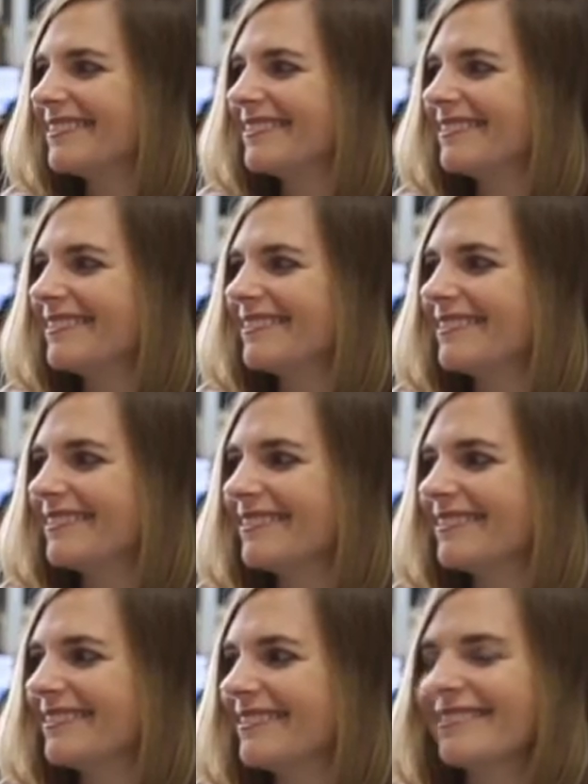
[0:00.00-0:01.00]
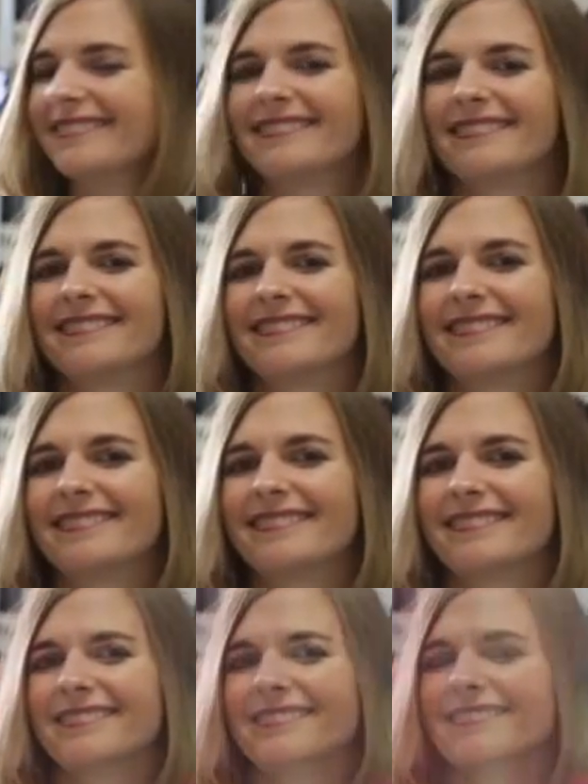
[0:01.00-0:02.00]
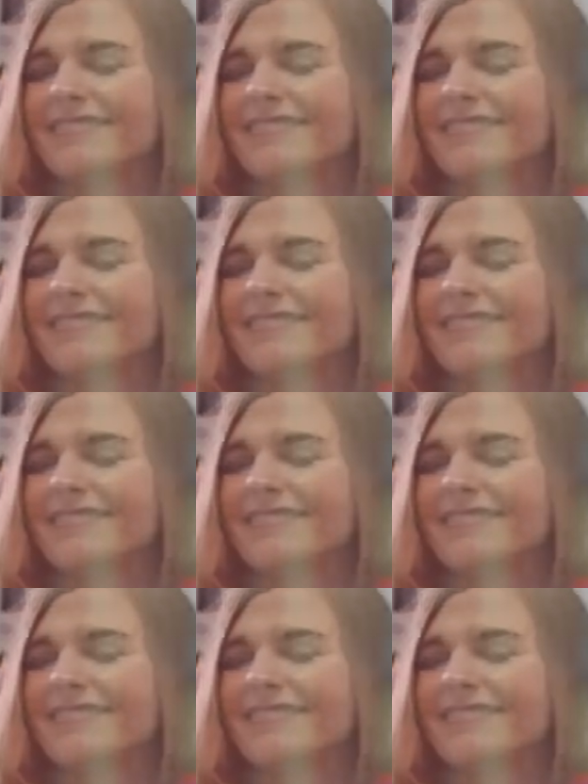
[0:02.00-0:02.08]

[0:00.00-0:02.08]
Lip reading: [no speech]